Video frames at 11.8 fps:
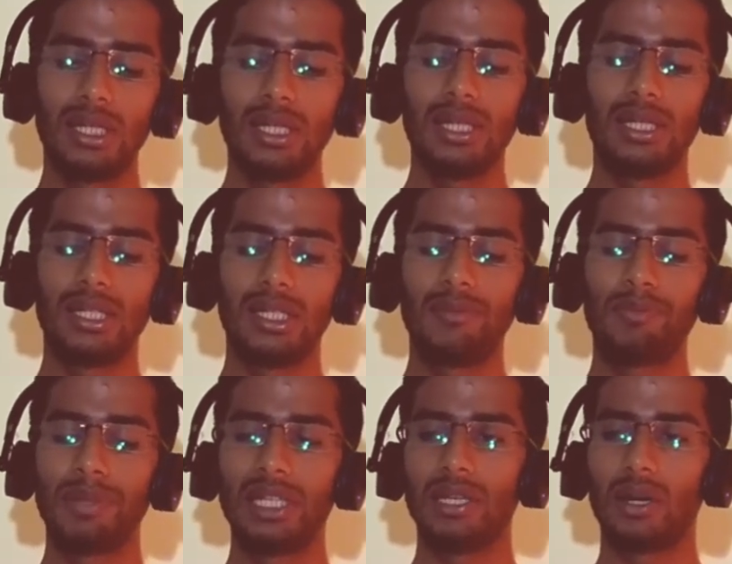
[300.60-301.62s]

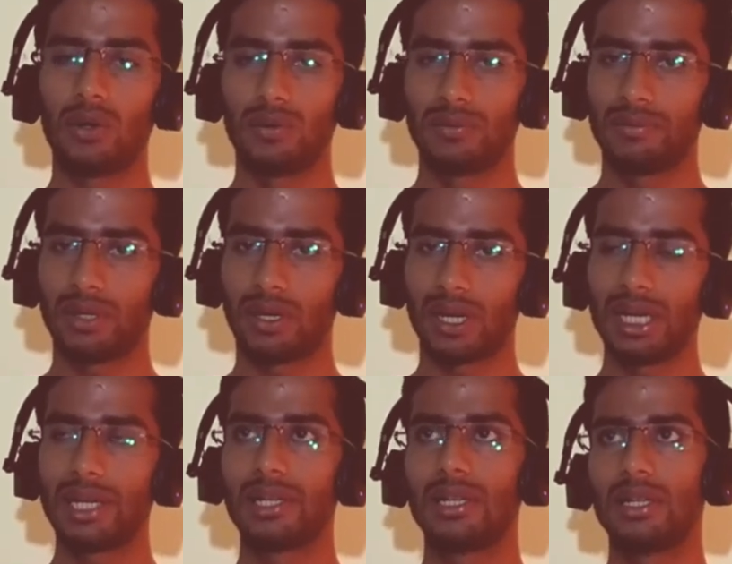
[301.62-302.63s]
T-D-P-O,
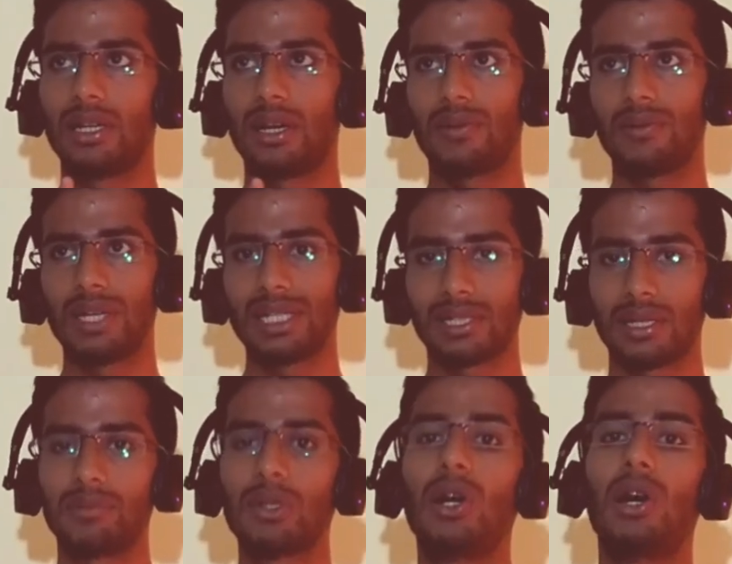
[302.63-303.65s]
right? Now let's
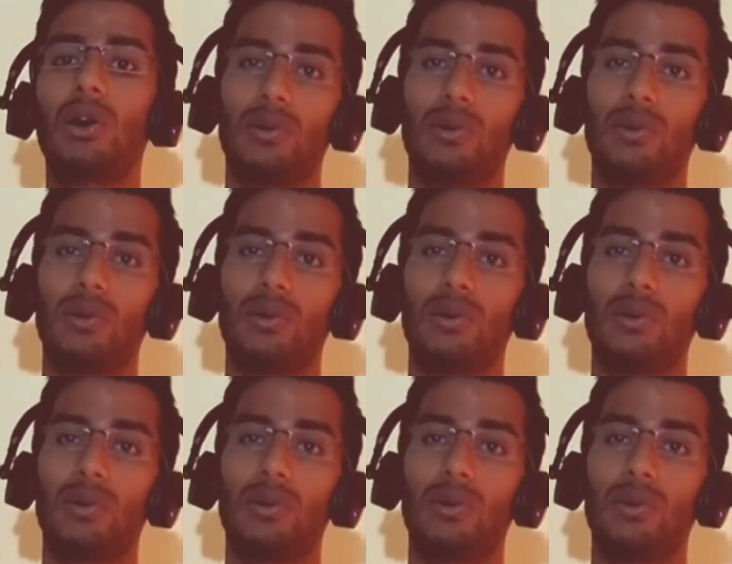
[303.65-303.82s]
come to